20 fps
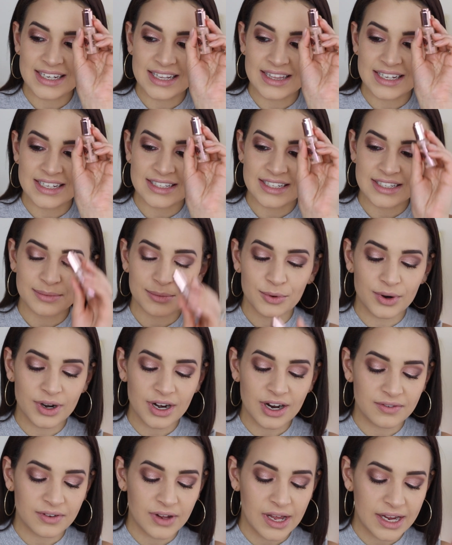and this is more
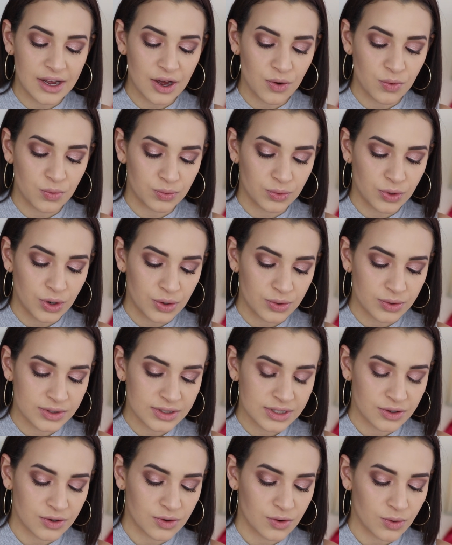of like a
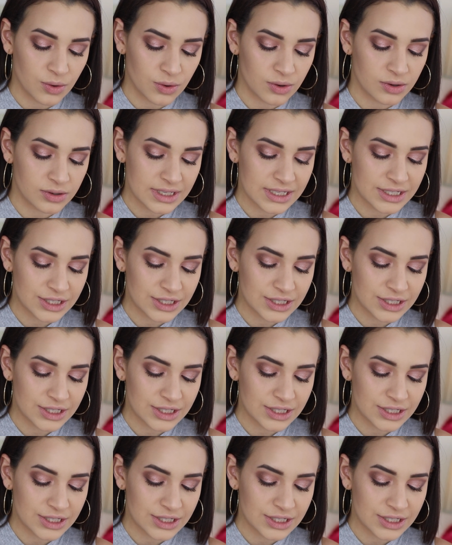rose gold